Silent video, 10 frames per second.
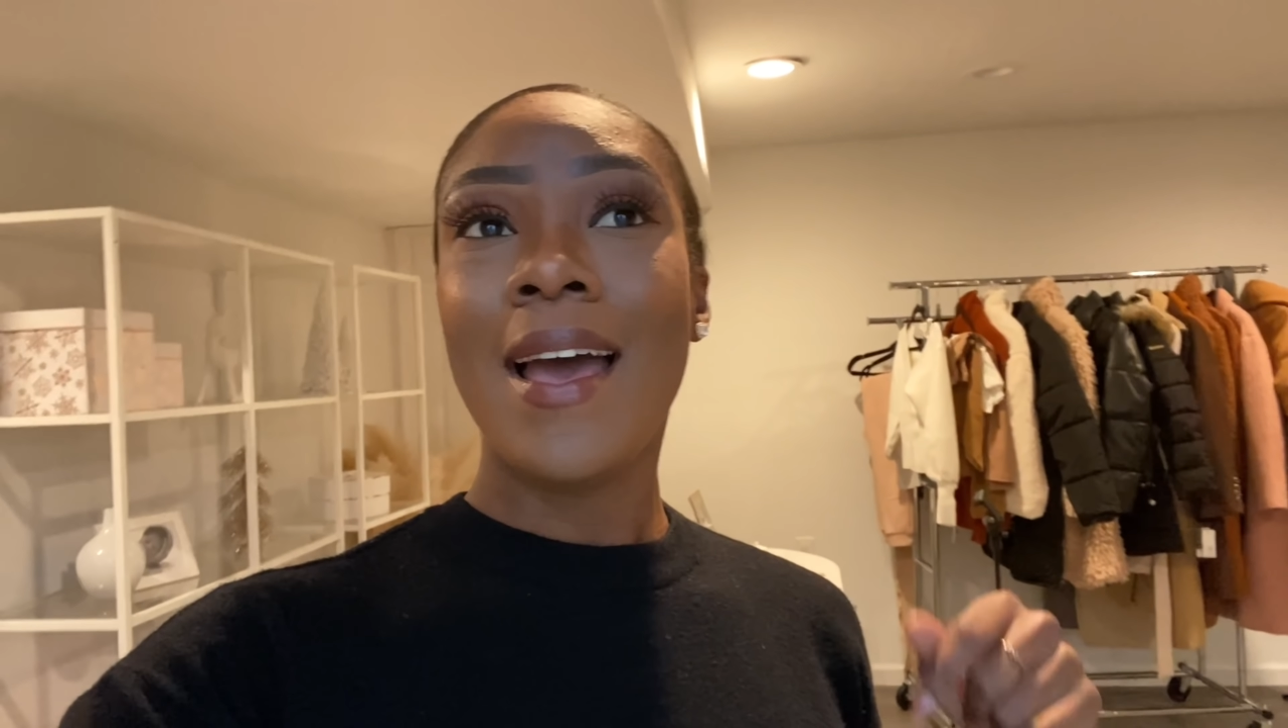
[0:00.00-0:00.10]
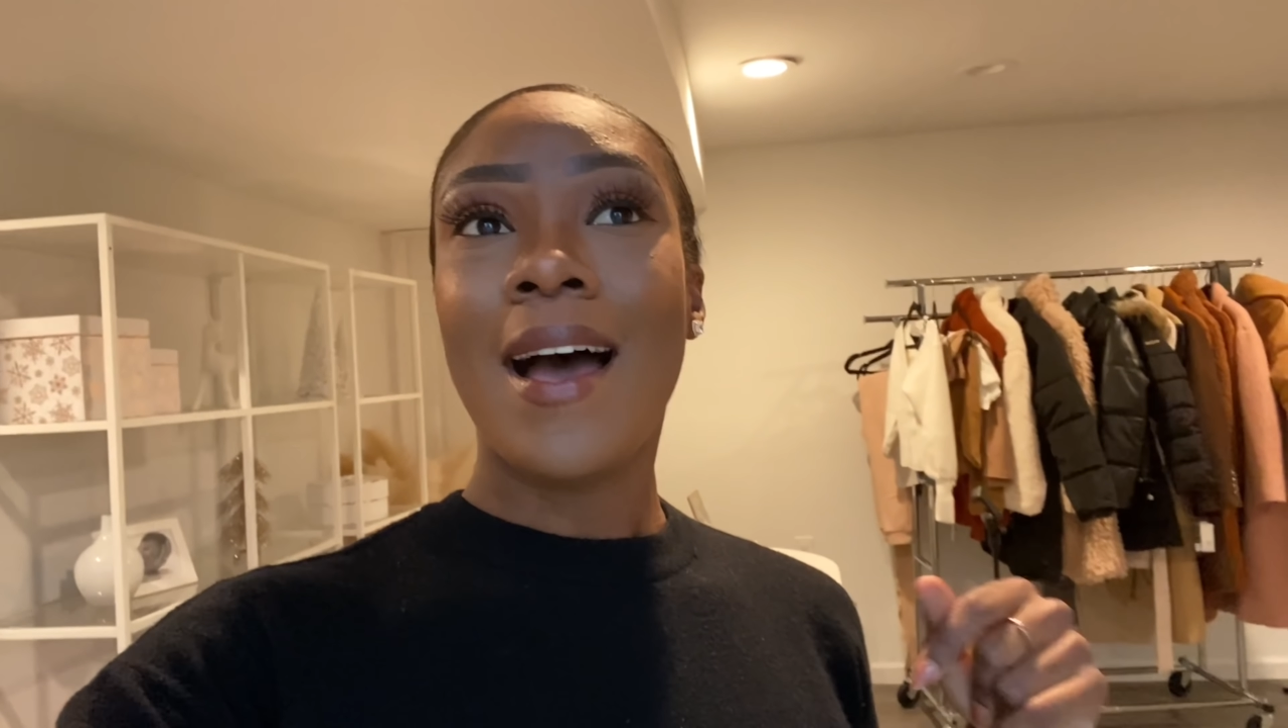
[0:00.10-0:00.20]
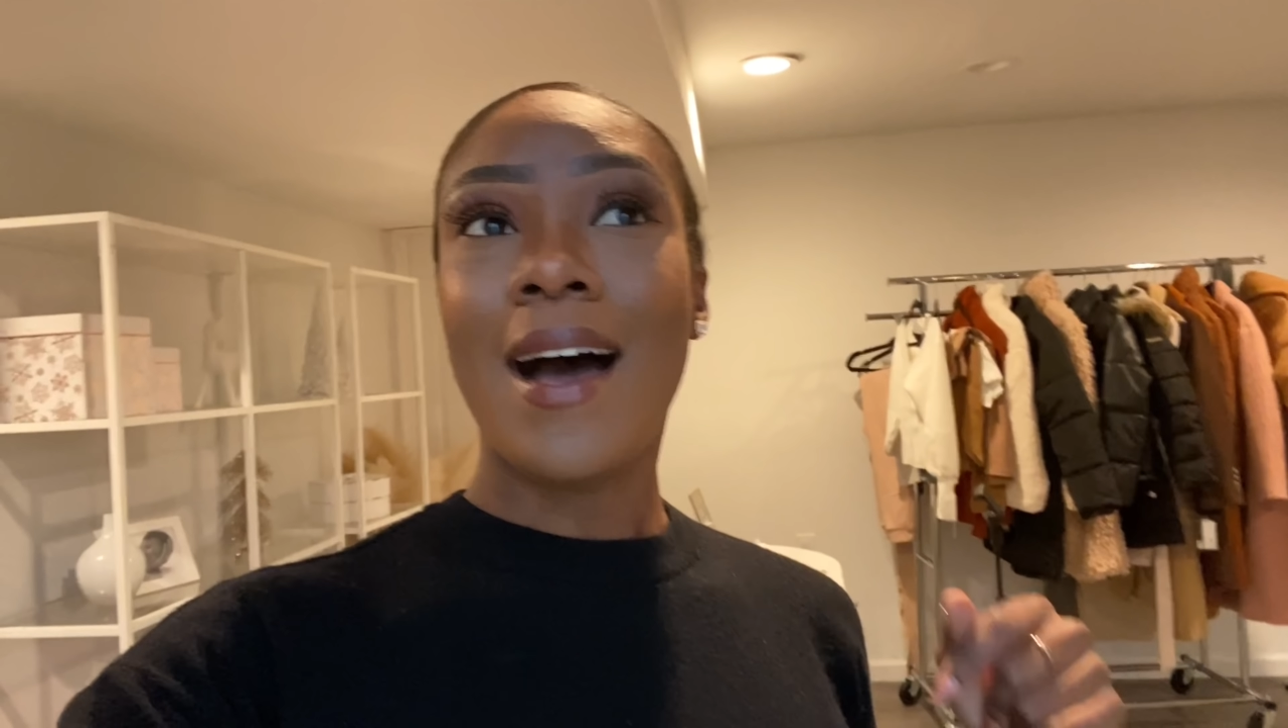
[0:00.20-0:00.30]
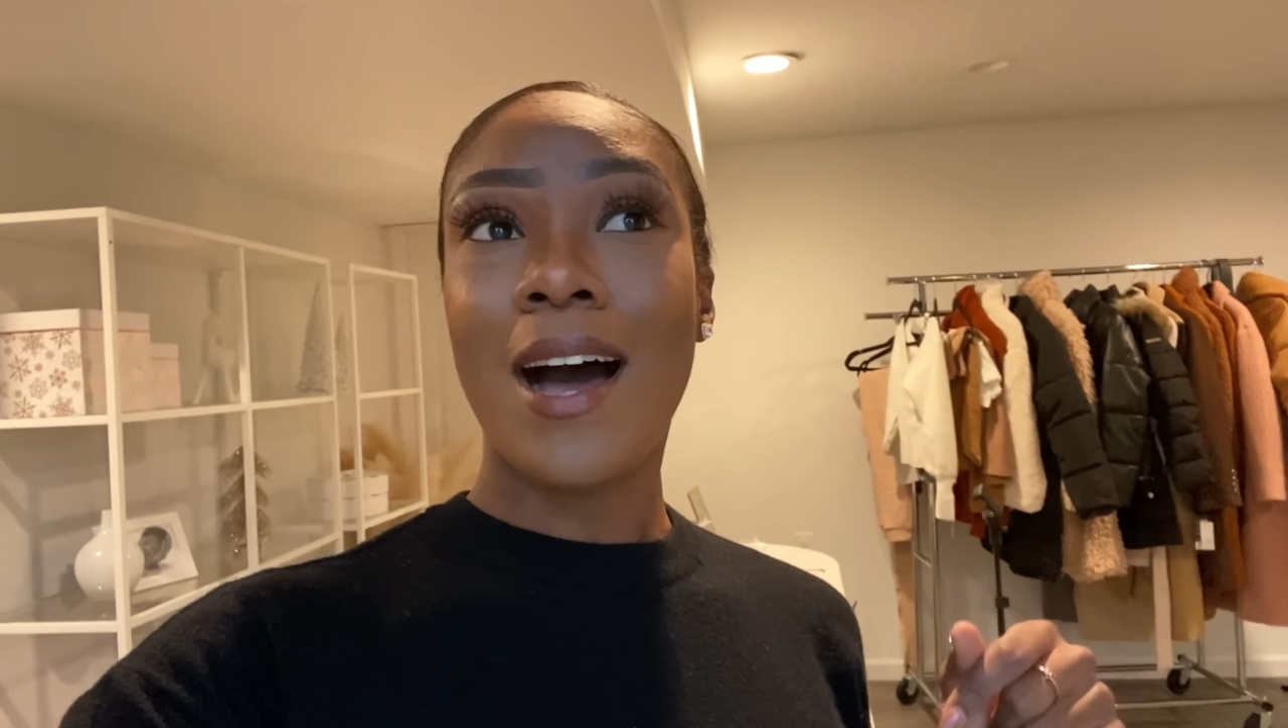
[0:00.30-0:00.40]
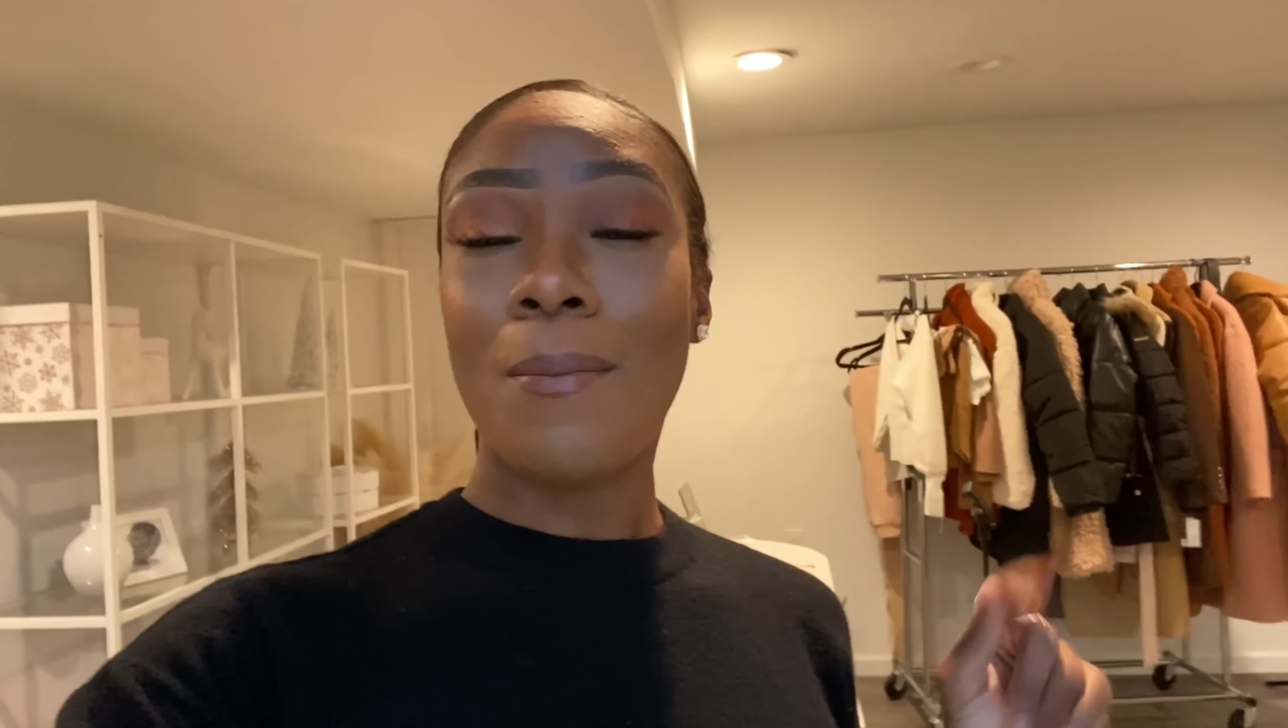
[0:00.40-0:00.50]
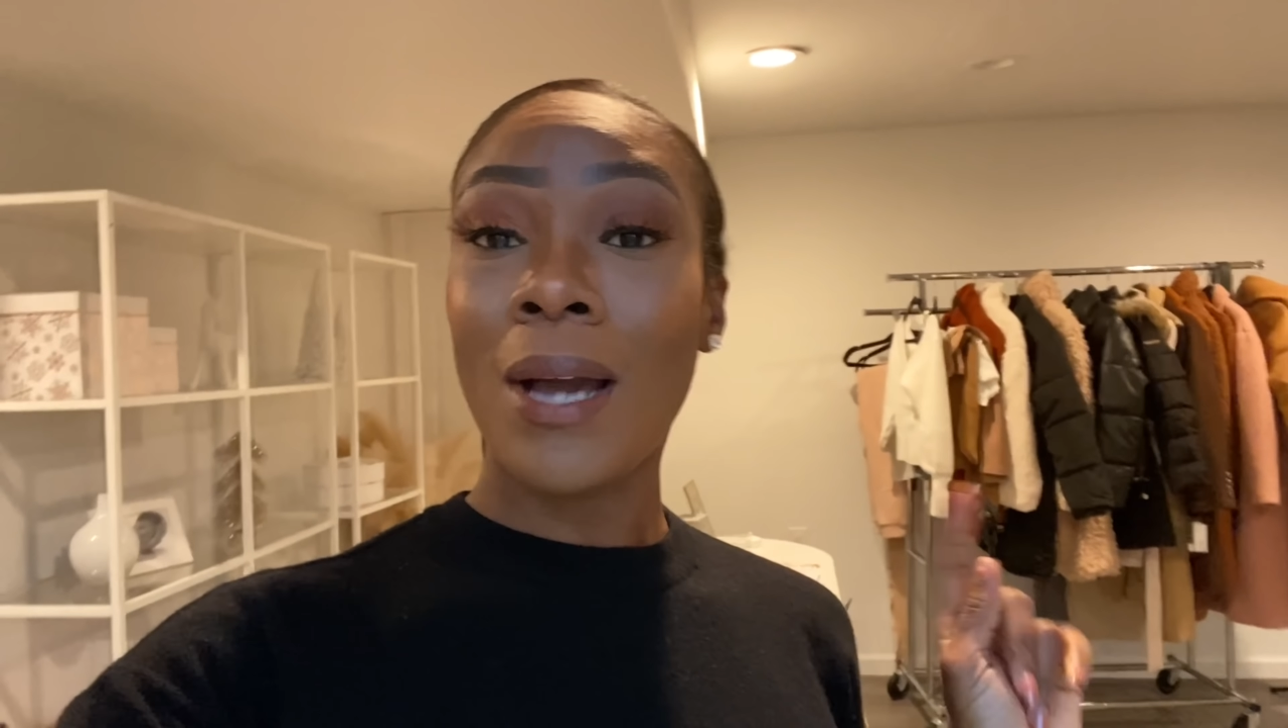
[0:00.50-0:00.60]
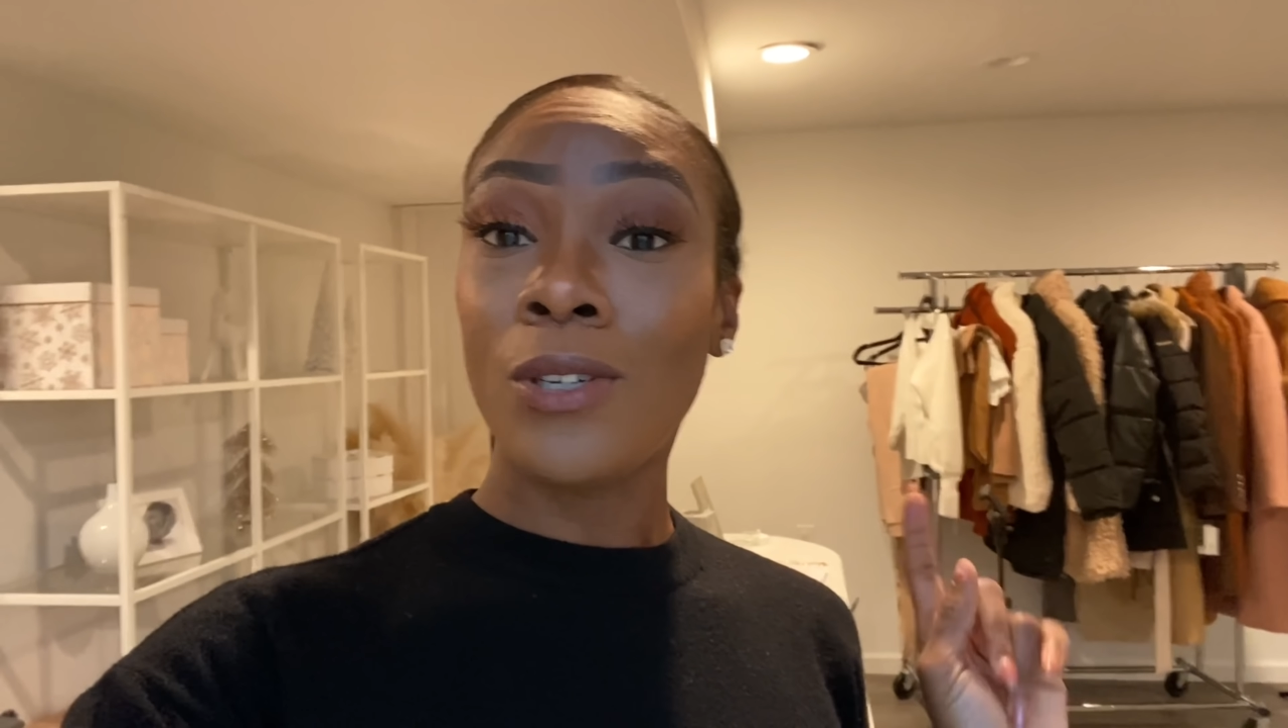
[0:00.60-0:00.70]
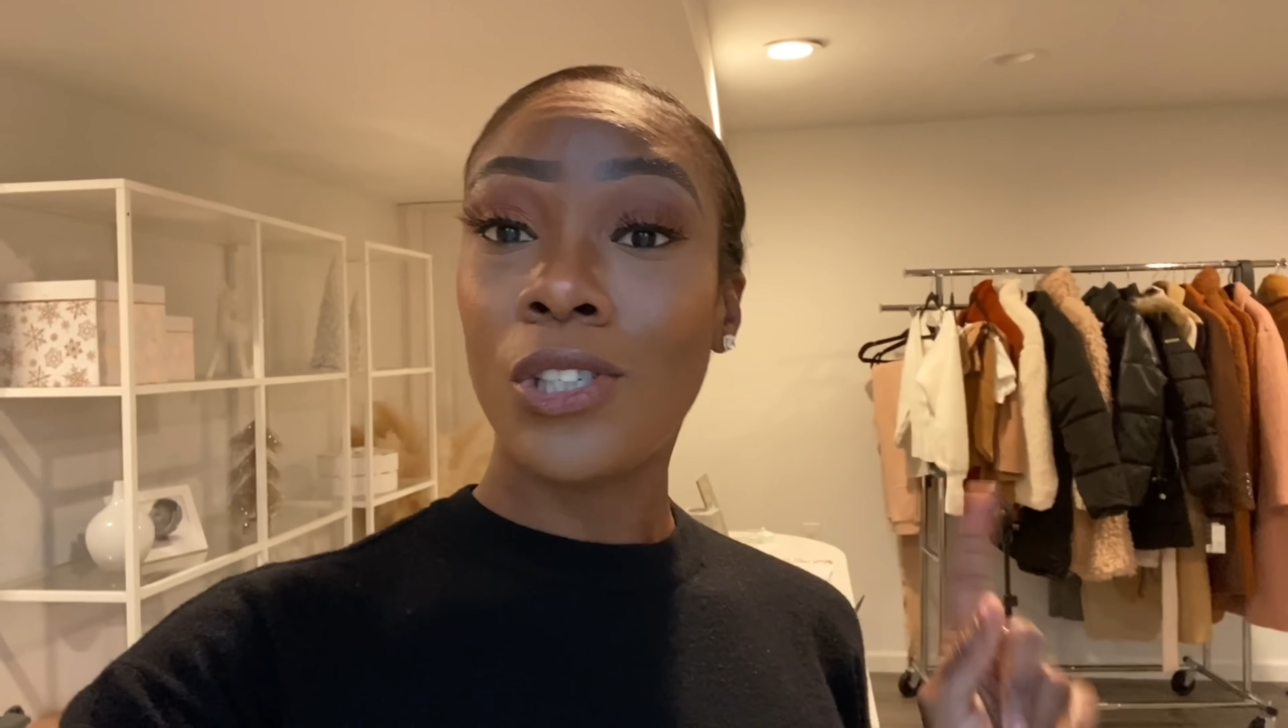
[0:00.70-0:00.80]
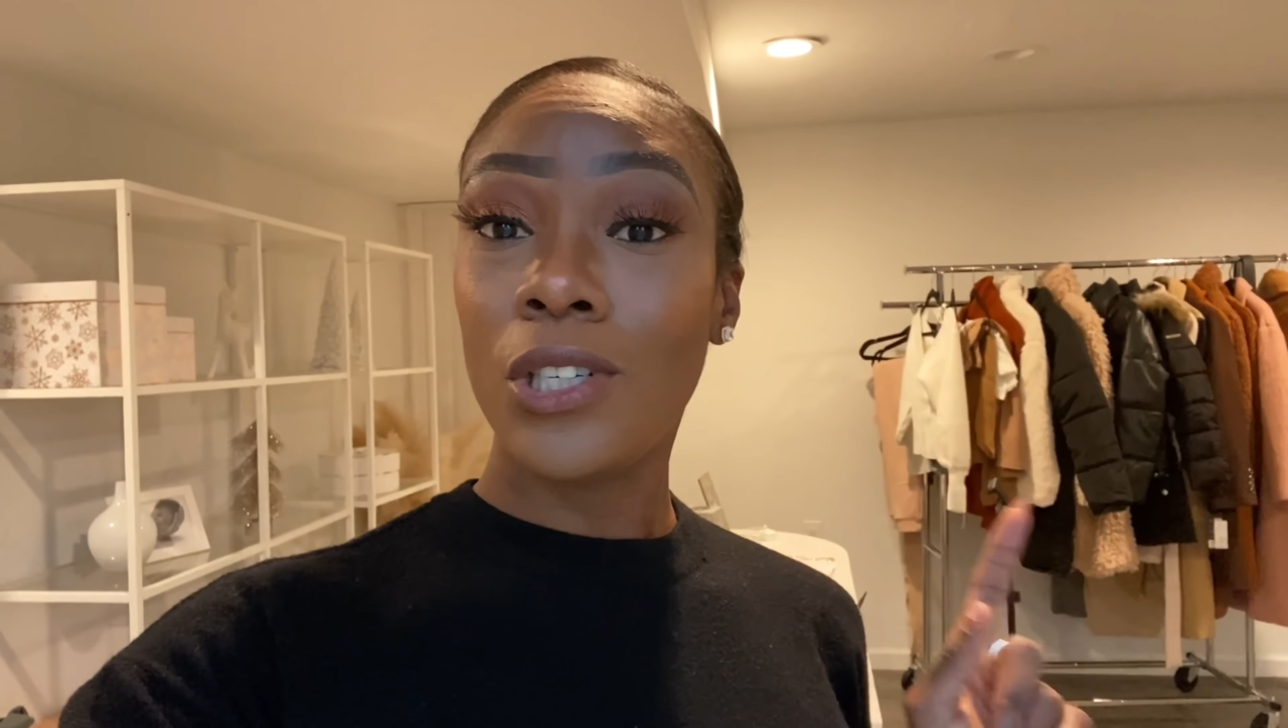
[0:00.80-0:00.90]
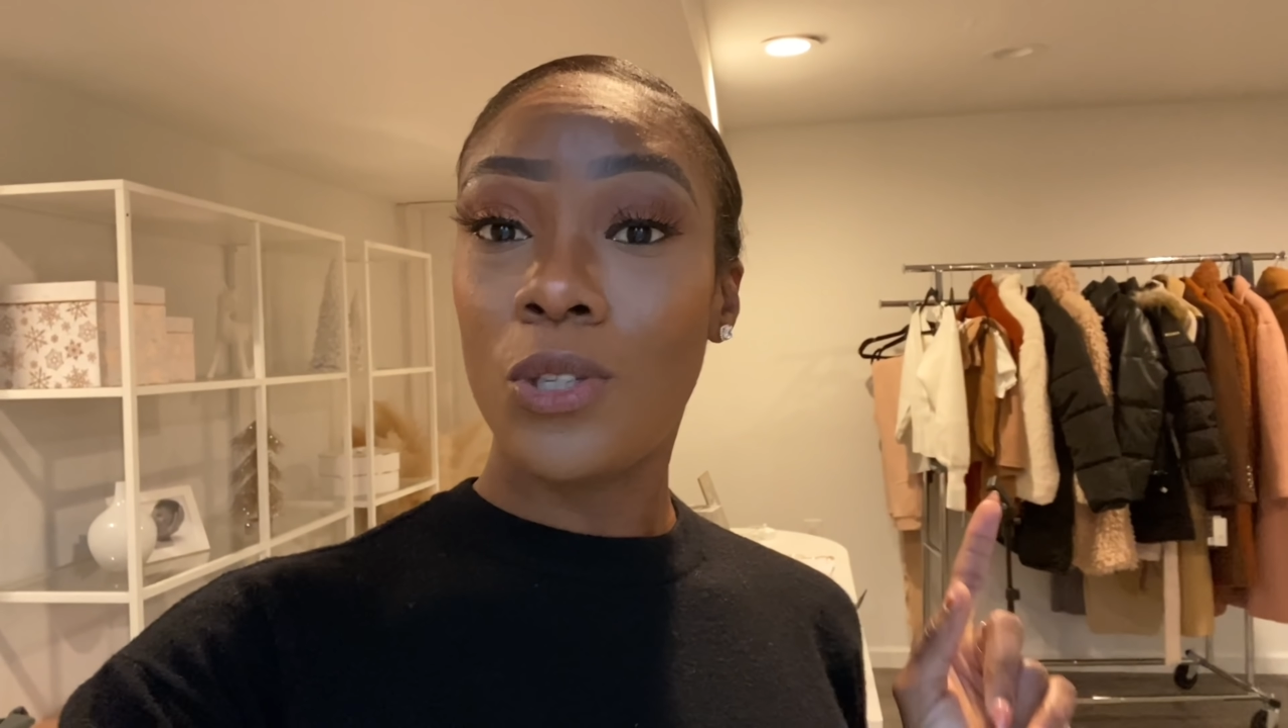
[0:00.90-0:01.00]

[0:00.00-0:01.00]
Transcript: um, I usually